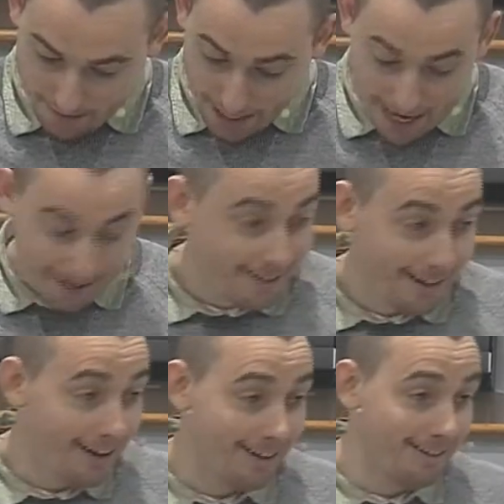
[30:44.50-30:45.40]

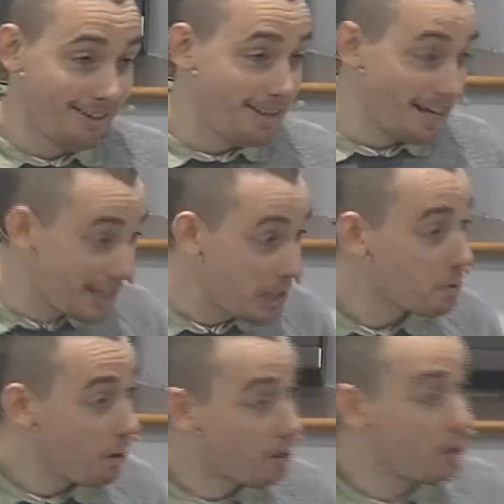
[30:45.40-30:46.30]
And this
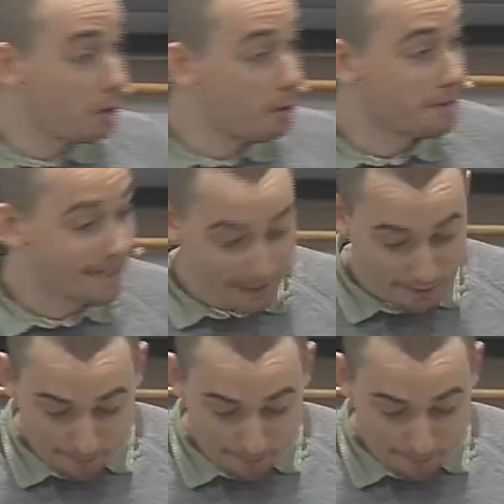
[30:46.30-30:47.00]
is what causes